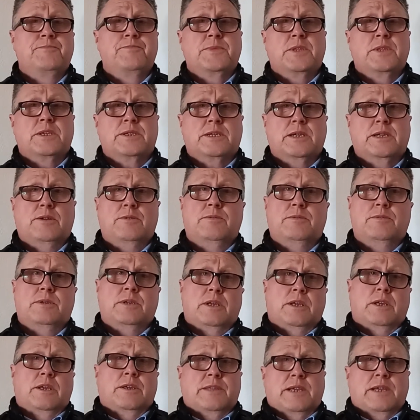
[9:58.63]
So
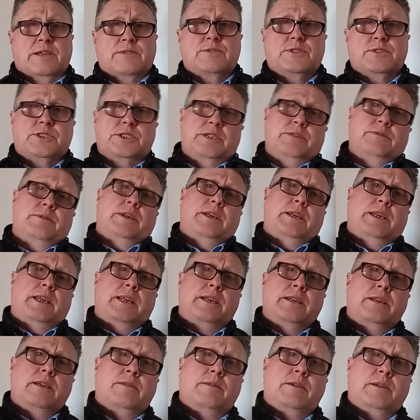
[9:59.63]
thanks for tuning
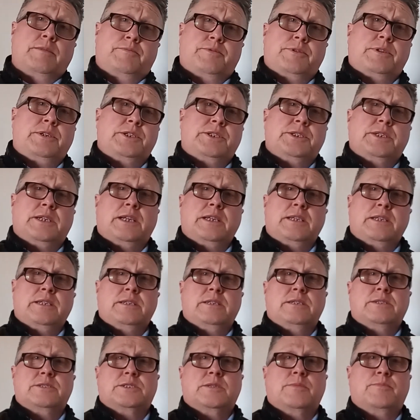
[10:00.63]
in. I appreciate
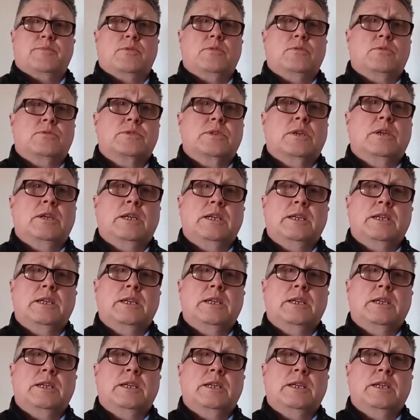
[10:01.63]
your support.